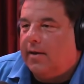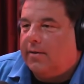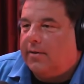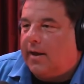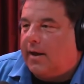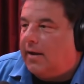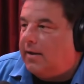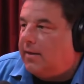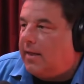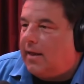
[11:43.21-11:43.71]

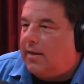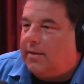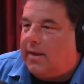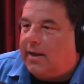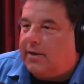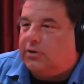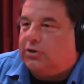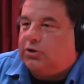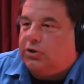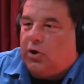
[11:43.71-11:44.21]
They they
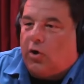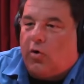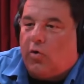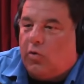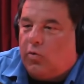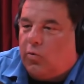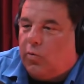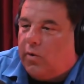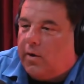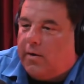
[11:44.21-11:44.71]
they
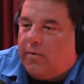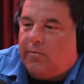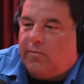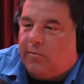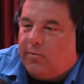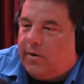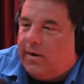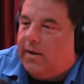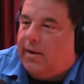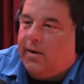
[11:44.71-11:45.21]
showed
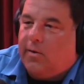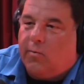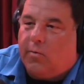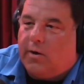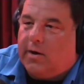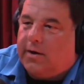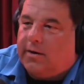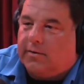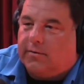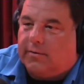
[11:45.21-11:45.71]
what really
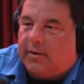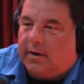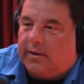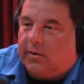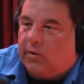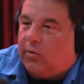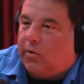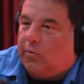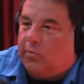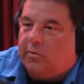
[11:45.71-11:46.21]
was. I
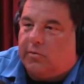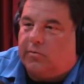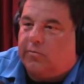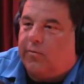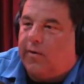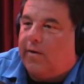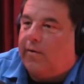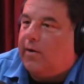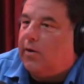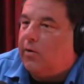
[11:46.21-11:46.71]
thought it was
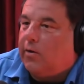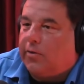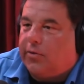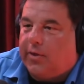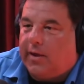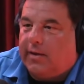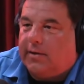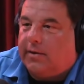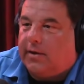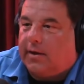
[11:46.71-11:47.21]
very
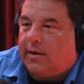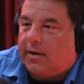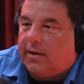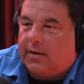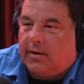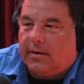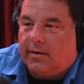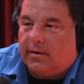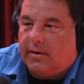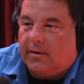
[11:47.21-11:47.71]
authentic.
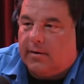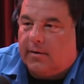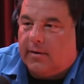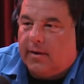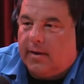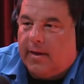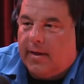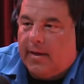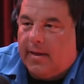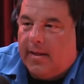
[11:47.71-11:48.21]
You know.
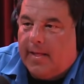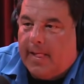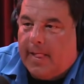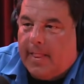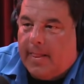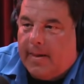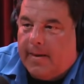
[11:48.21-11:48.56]
Oh well,